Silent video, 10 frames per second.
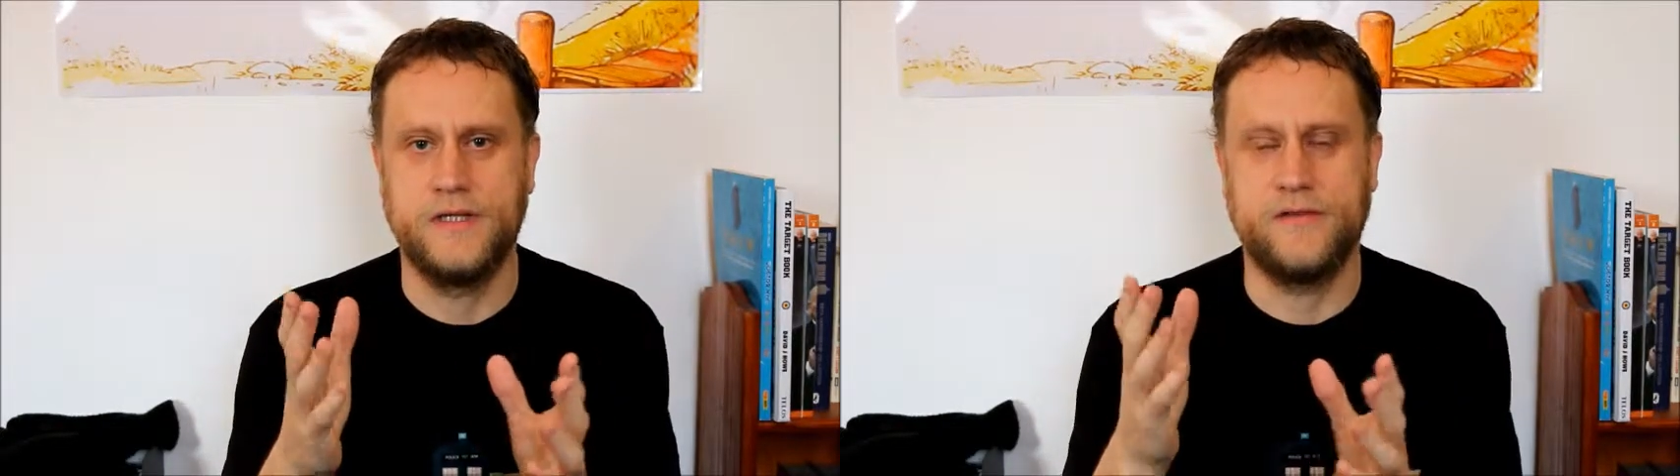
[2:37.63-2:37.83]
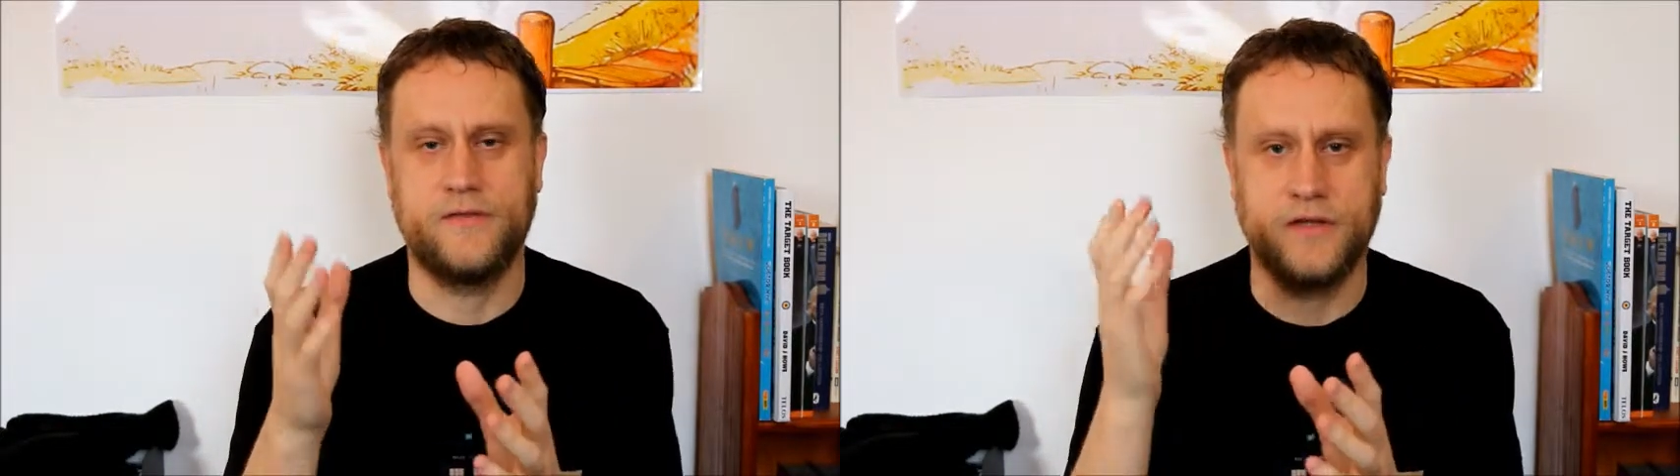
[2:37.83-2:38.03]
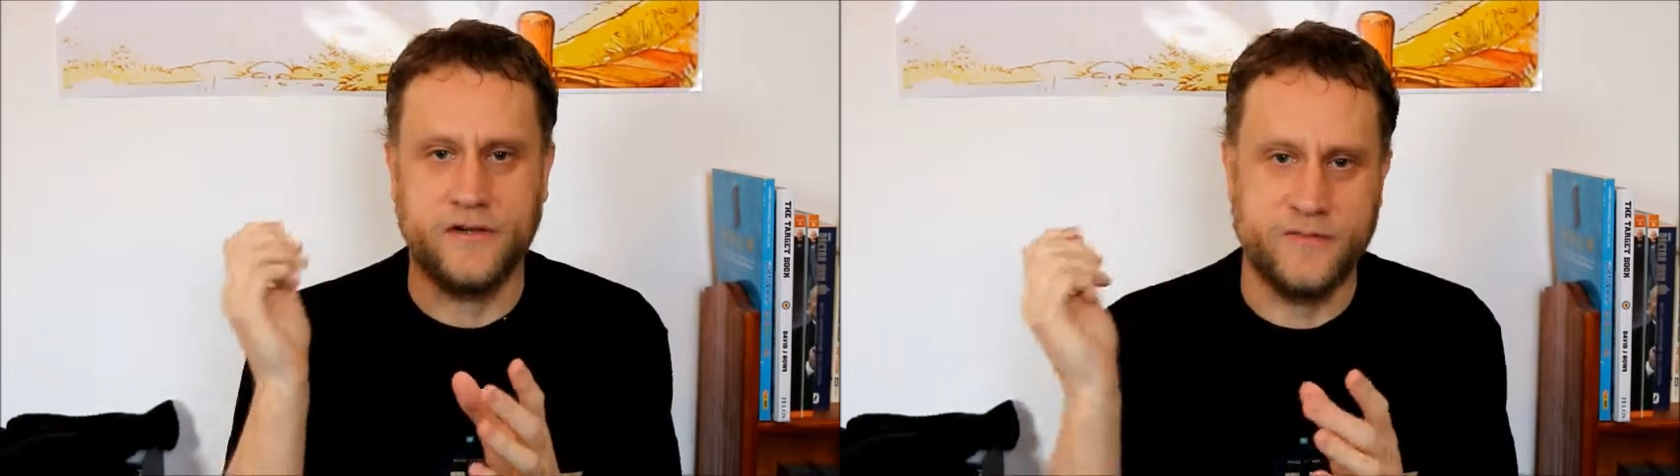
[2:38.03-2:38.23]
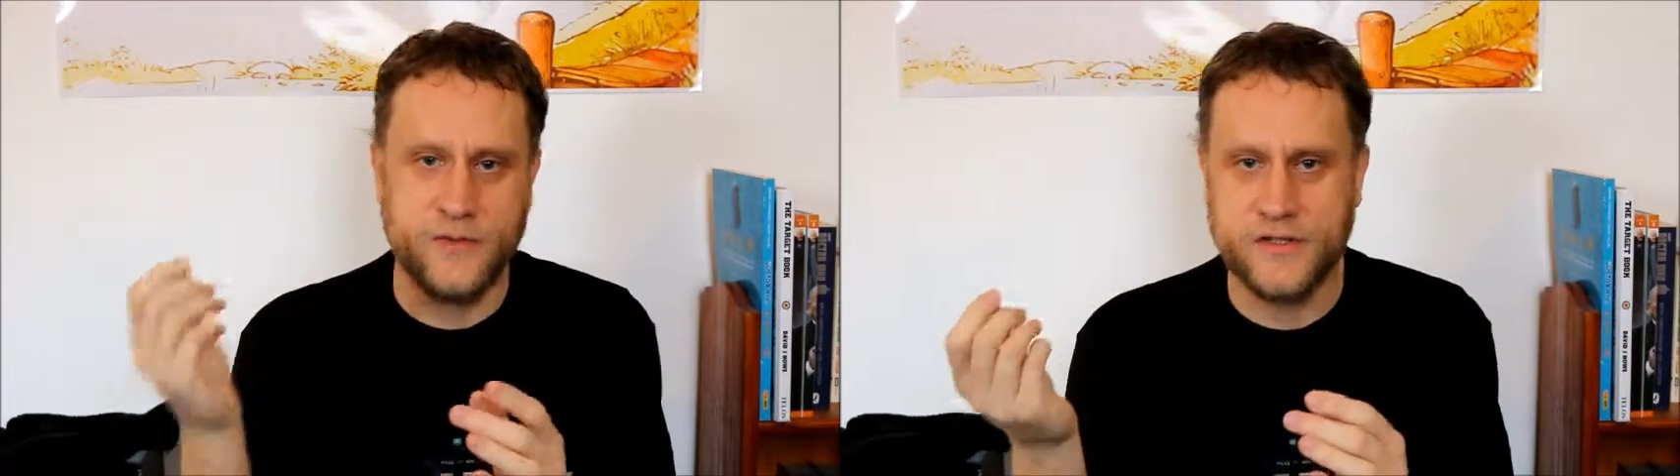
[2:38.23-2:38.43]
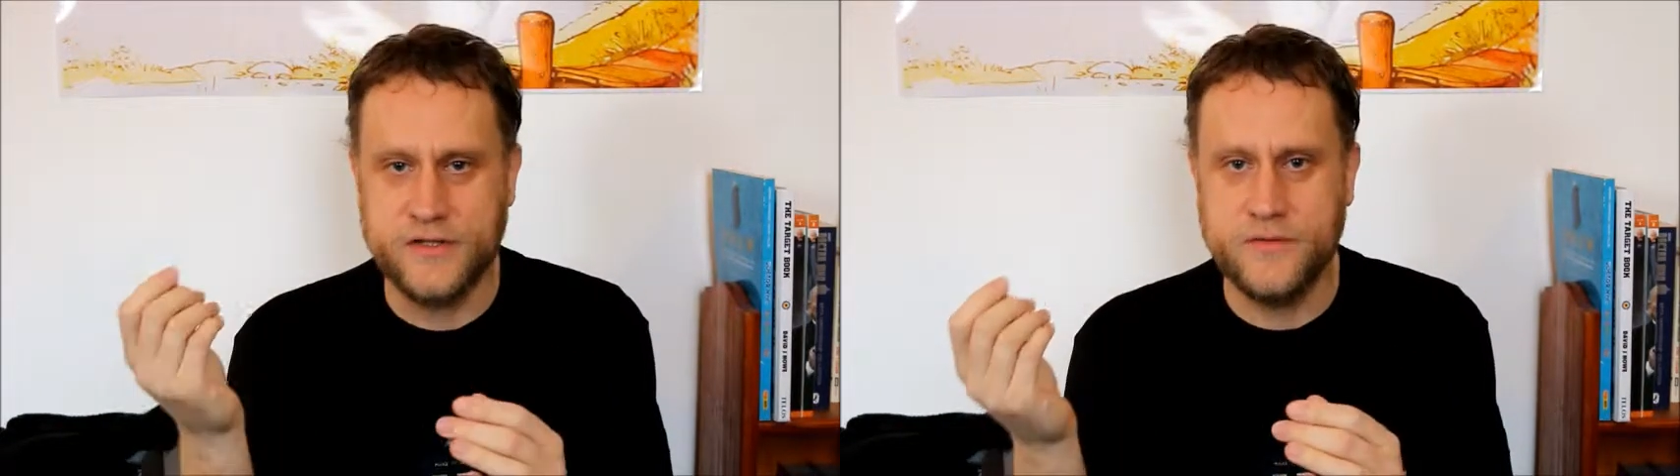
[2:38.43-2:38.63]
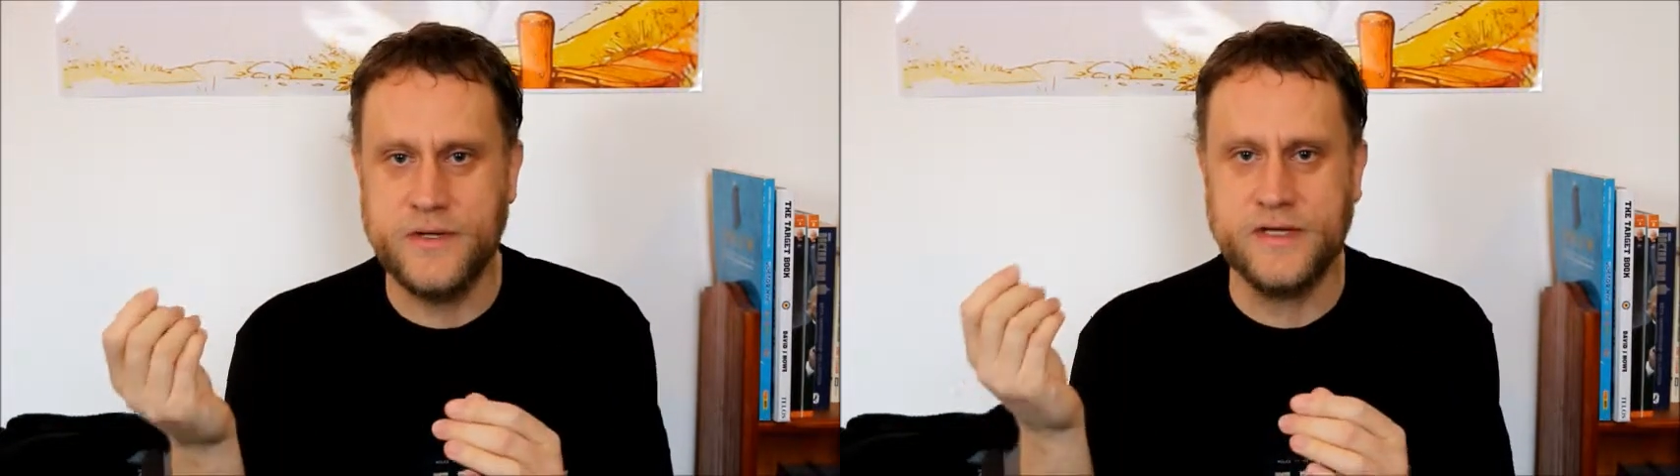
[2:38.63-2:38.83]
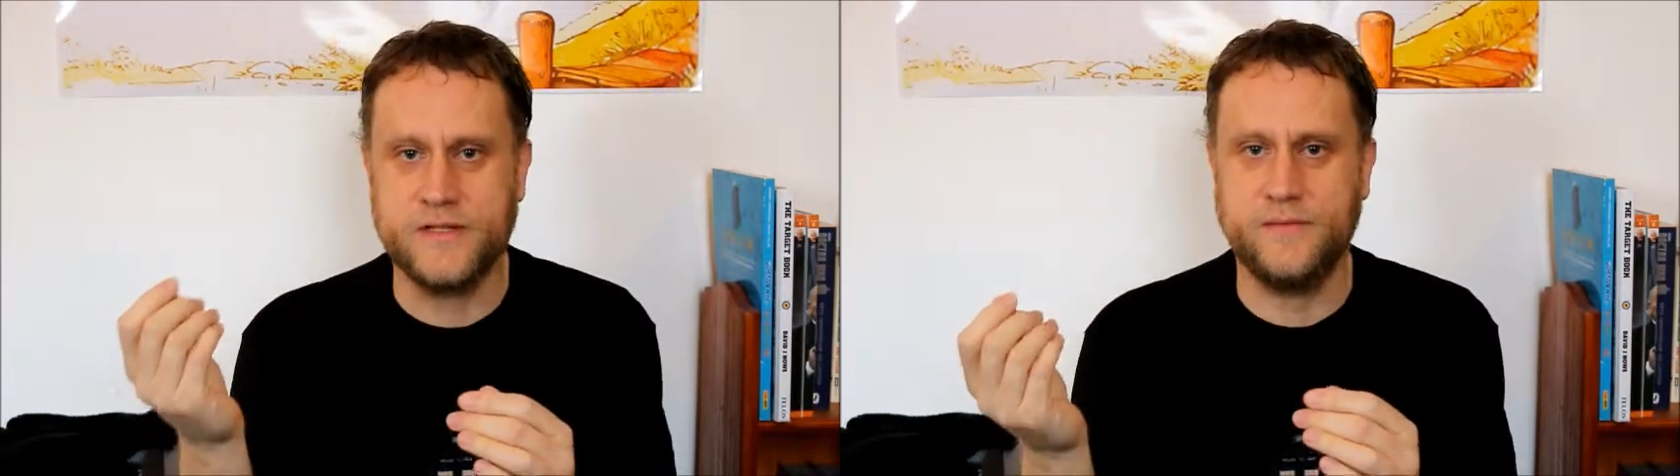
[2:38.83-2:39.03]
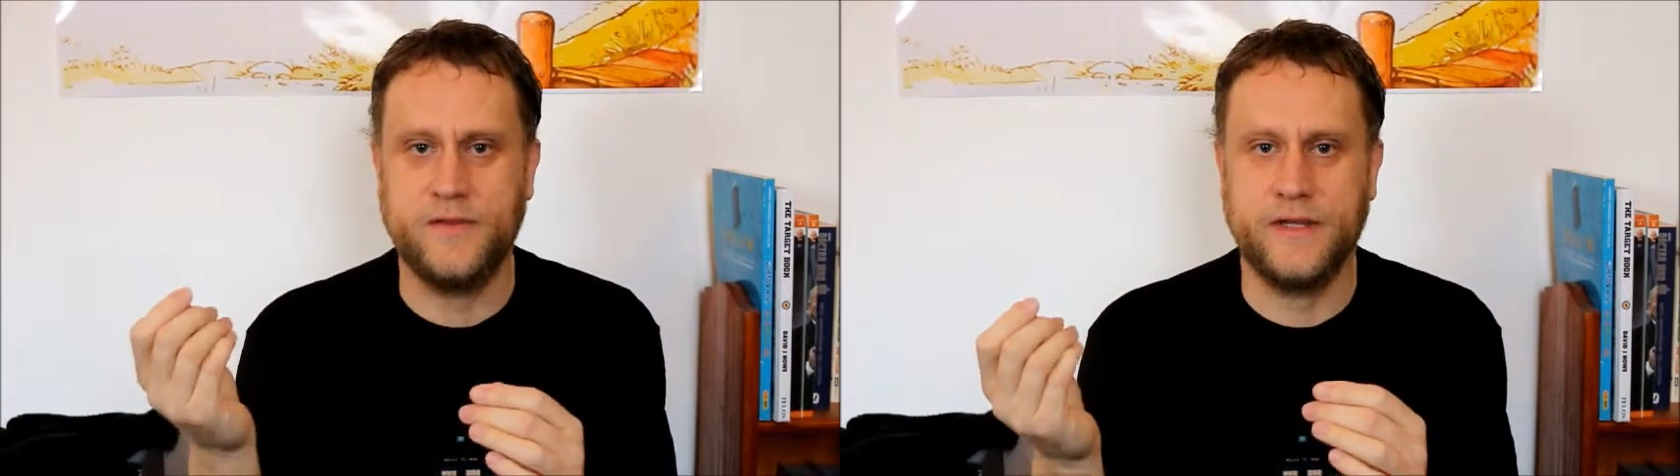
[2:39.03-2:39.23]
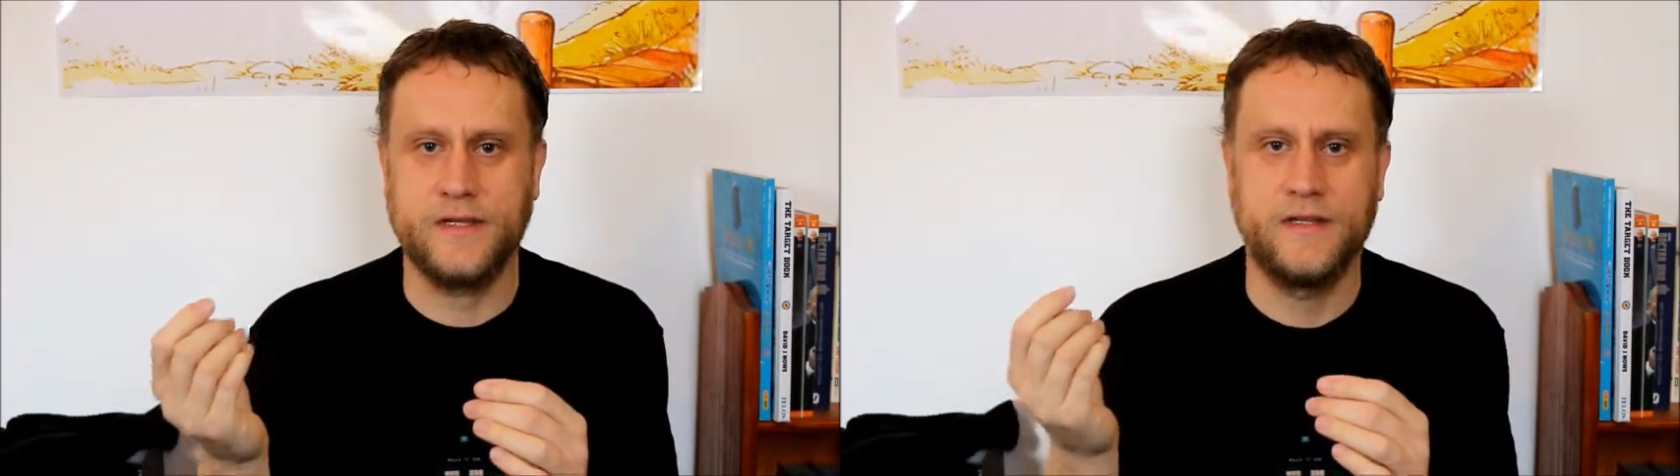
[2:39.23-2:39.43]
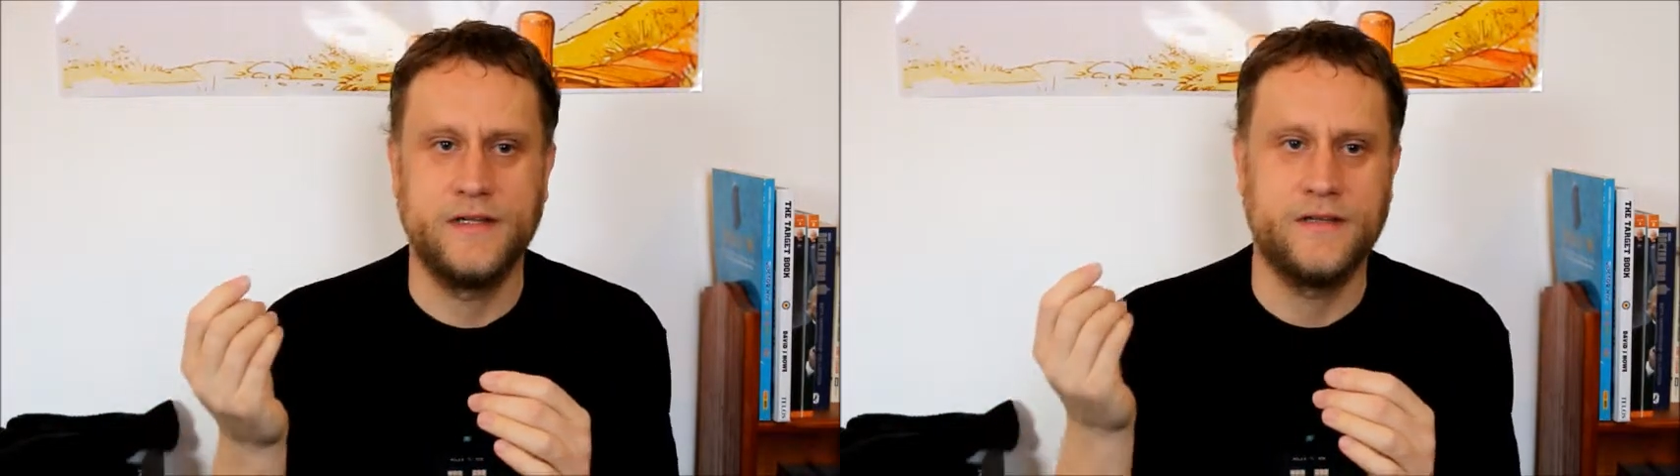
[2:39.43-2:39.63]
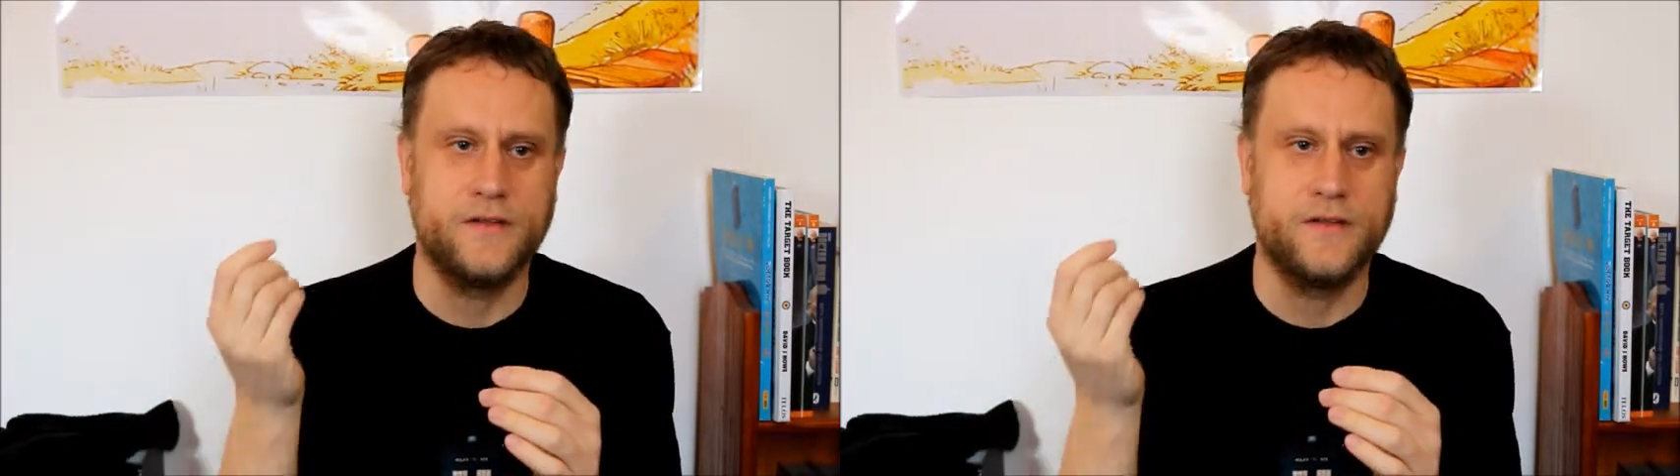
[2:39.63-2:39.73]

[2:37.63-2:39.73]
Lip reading: If the government's doing something,